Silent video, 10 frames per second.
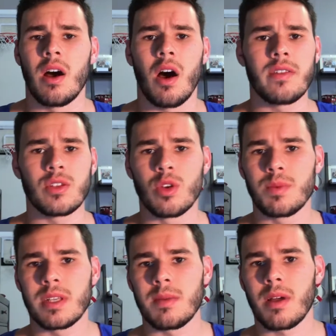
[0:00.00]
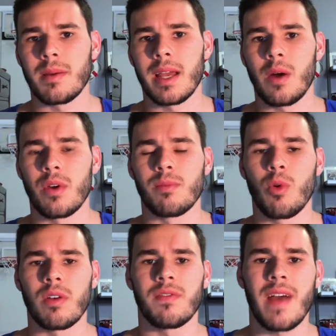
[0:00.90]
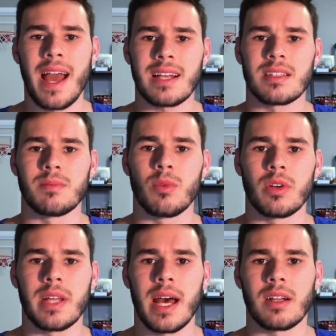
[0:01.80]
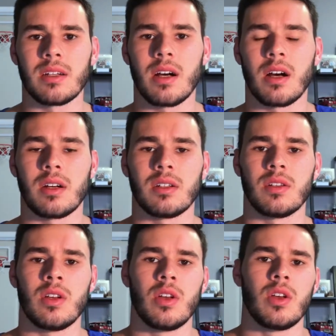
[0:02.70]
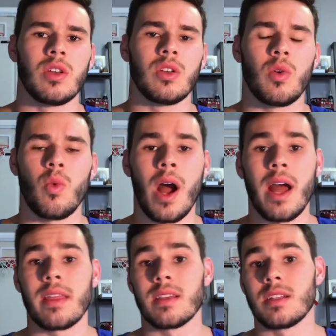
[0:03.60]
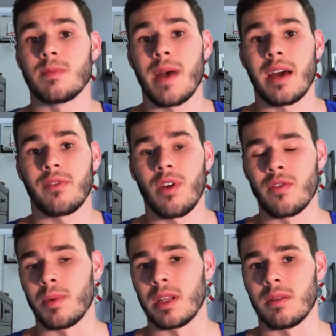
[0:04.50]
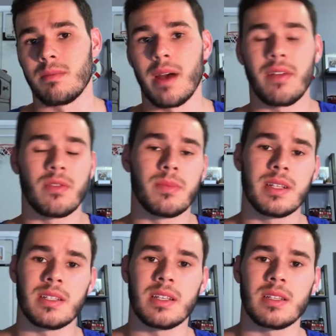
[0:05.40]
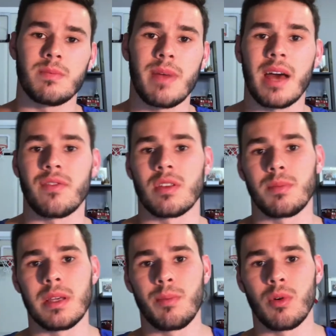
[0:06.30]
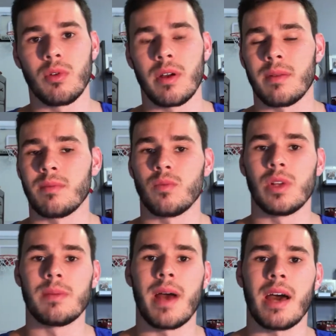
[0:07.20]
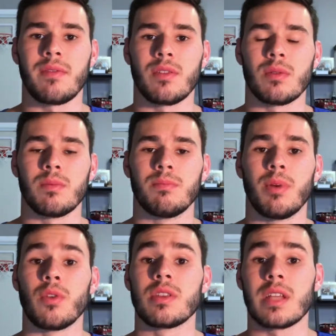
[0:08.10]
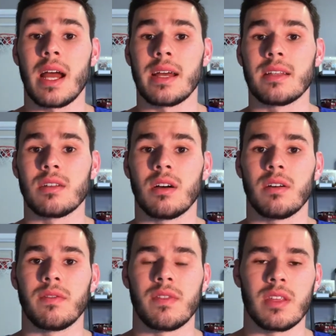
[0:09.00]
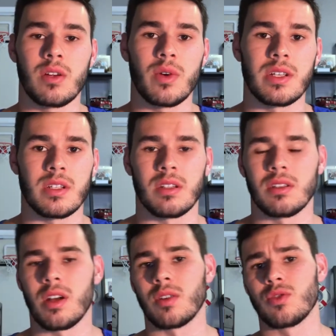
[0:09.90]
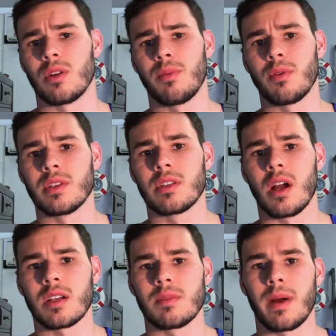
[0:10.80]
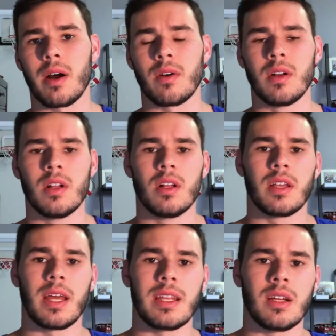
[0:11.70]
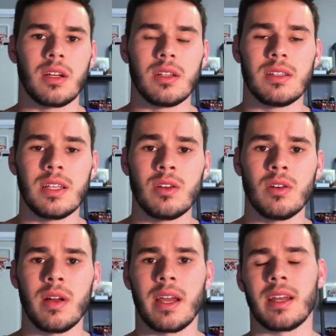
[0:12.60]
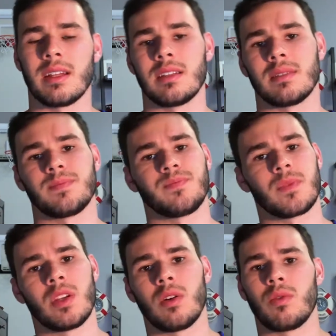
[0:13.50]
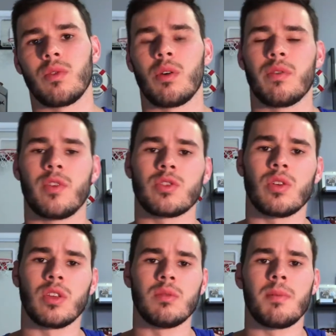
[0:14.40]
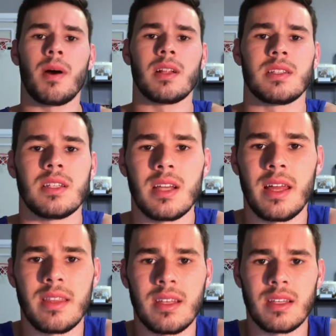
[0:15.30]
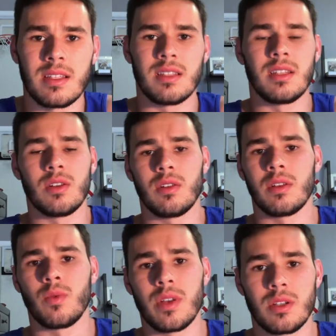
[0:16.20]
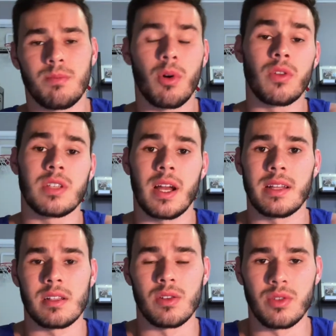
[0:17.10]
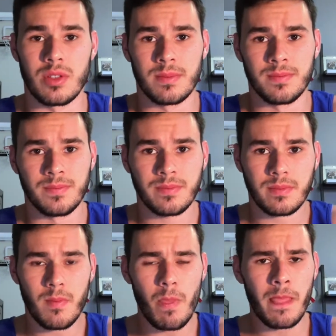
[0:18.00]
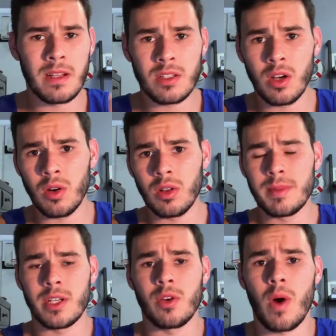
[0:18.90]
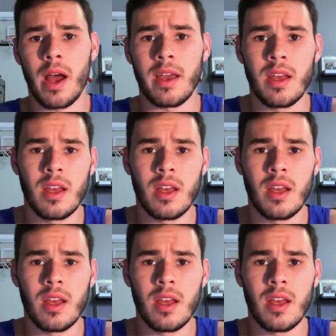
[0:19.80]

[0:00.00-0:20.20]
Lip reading: All these groups keep coming out with more facts and more data on why this is bad for everybody, bad for business, bad for the people, and really bad for both sides of the equation. Donald Trump always talks about getting a good deal, and a reversal on Cuba policy, I think, is a deal in which both sides lose. And so let me tell you why.